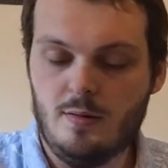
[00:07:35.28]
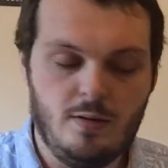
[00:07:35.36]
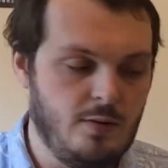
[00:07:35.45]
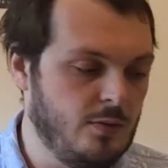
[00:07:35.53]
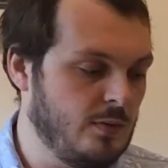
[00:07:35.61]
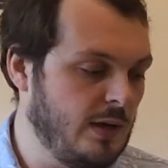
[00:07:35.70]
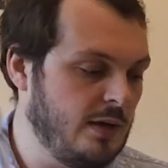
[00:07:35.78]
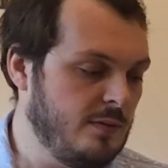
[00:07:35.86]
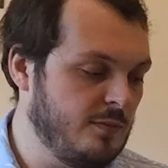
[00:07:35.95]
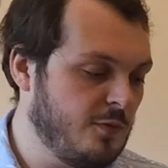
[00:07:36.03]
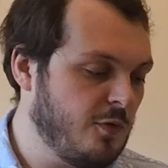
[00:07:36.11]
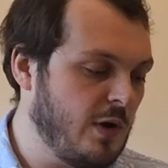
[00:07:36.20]
Okay,
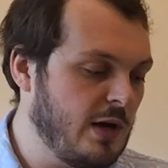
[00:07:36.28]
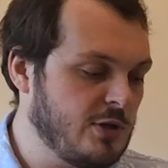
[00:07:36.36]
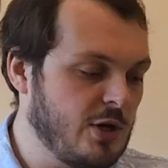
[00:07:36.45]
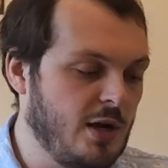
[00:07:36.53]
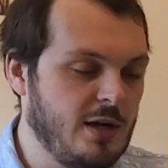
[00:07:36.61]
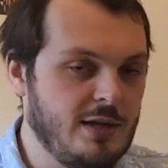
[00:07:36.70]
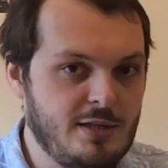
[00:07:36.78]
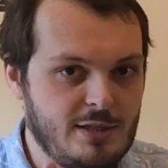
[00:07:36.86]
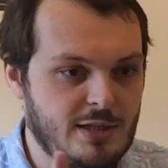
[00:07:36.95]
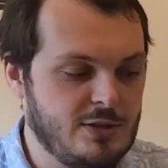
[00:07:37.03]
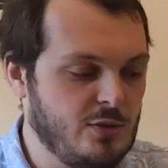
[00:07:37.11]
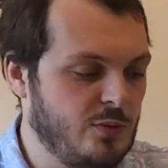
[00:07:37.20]
fresh ice
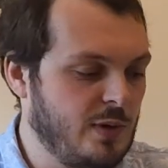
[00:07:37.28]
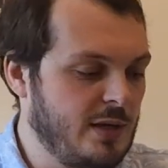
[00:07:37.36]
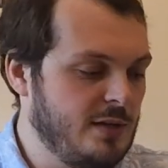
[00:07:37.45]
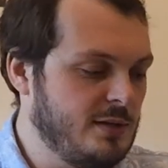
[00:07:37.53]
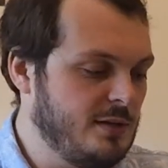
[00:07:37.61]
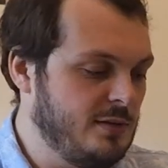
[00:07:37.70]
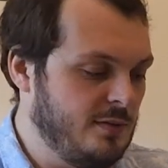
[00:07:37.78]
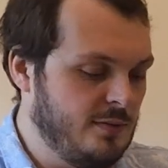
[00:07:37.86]
as always.